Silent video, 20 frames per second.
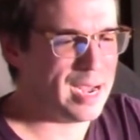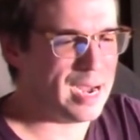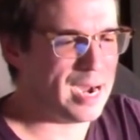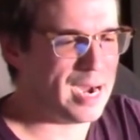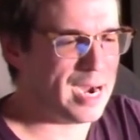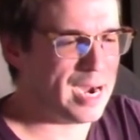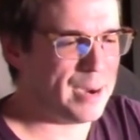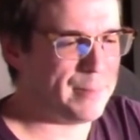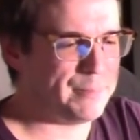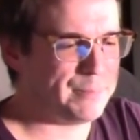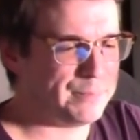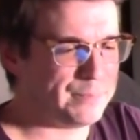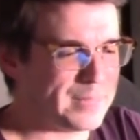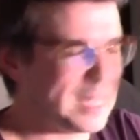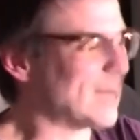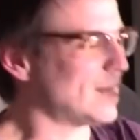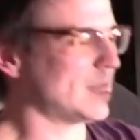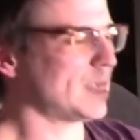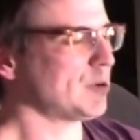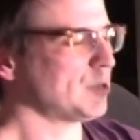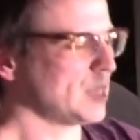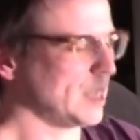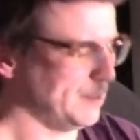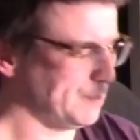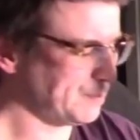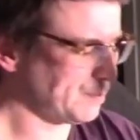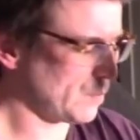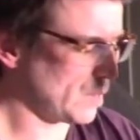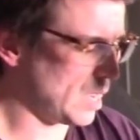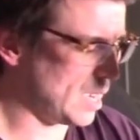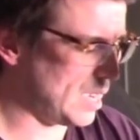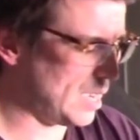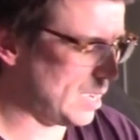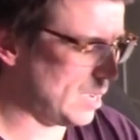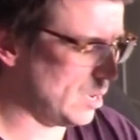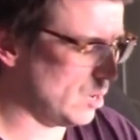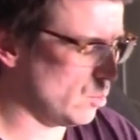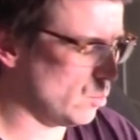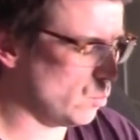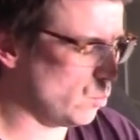Yeah, like I was saying,
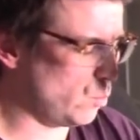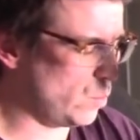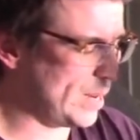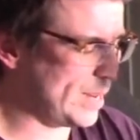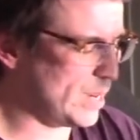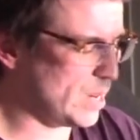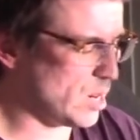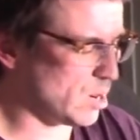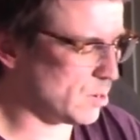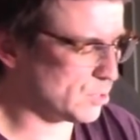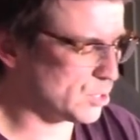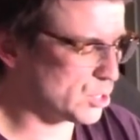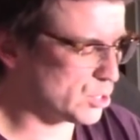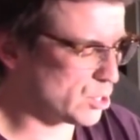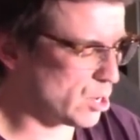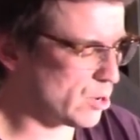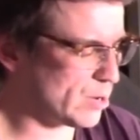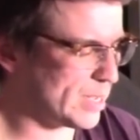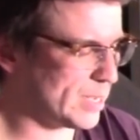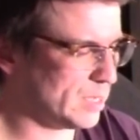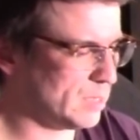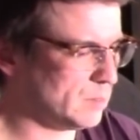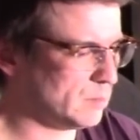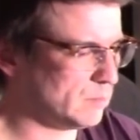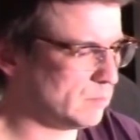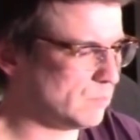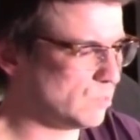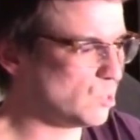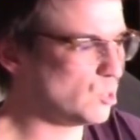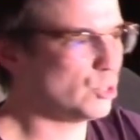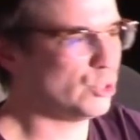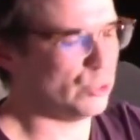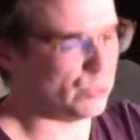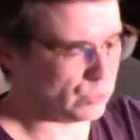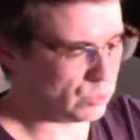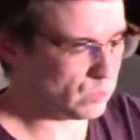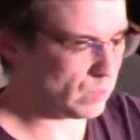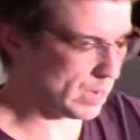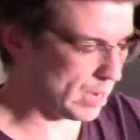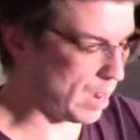we are starting
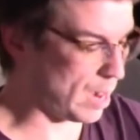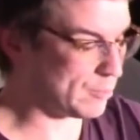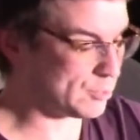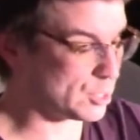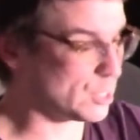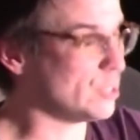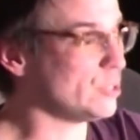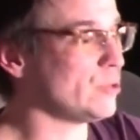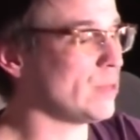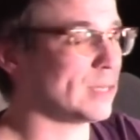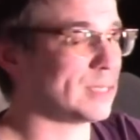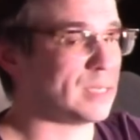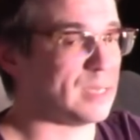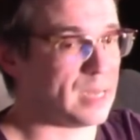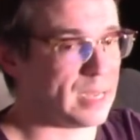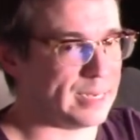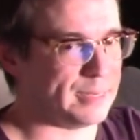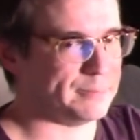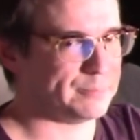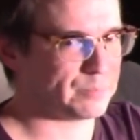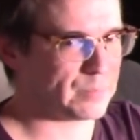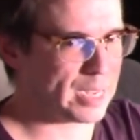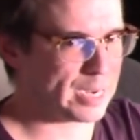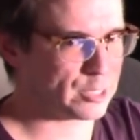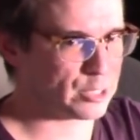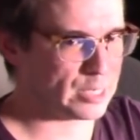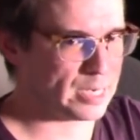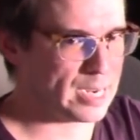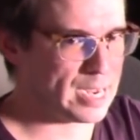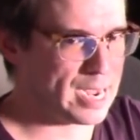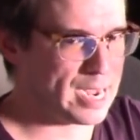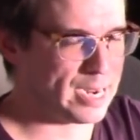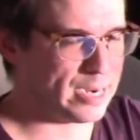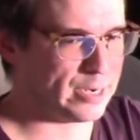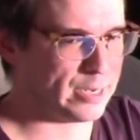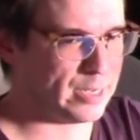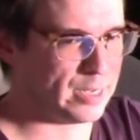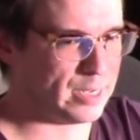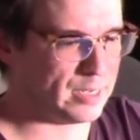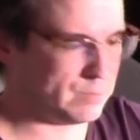soon. I was going to do that tonight. Actually,
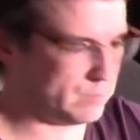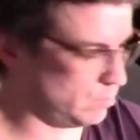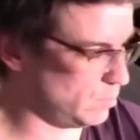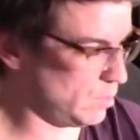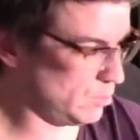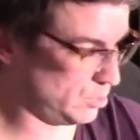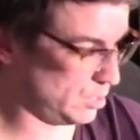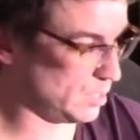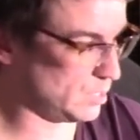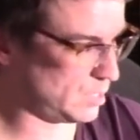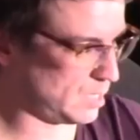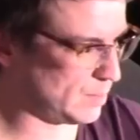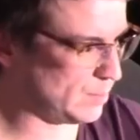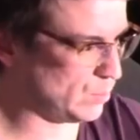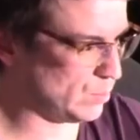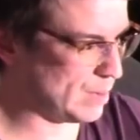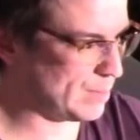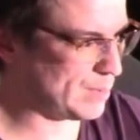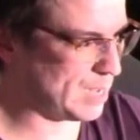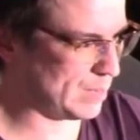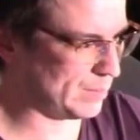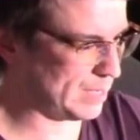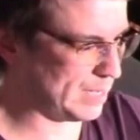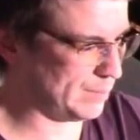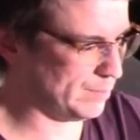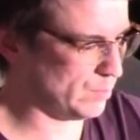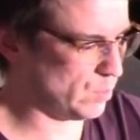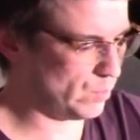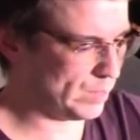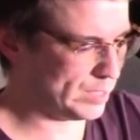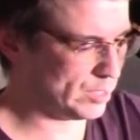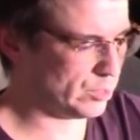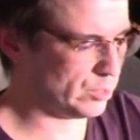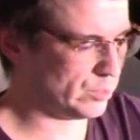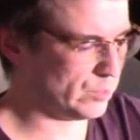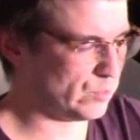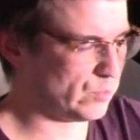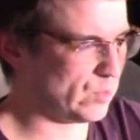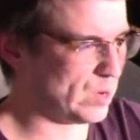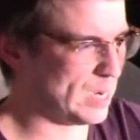I was going to set up a webcam game, but we
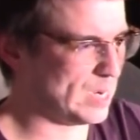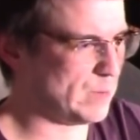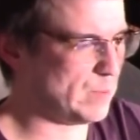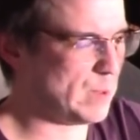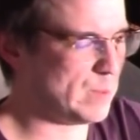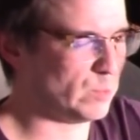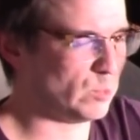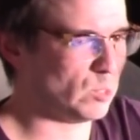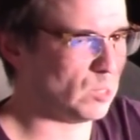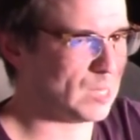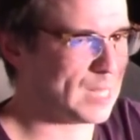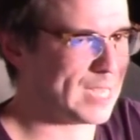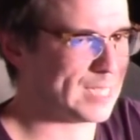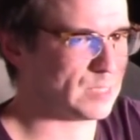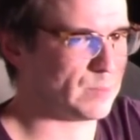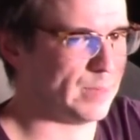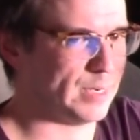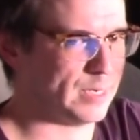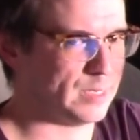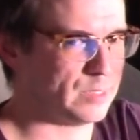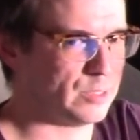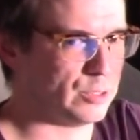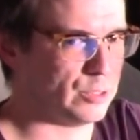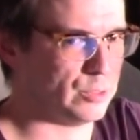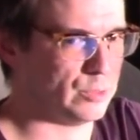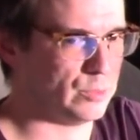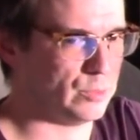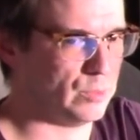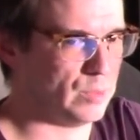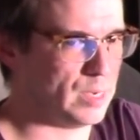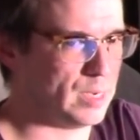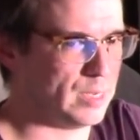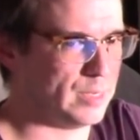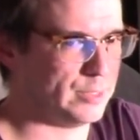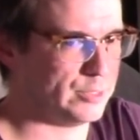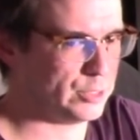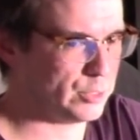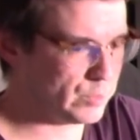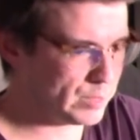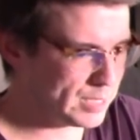couldn't find people last minute to
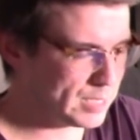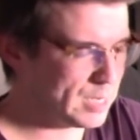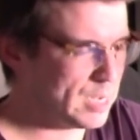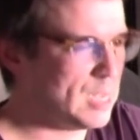do it.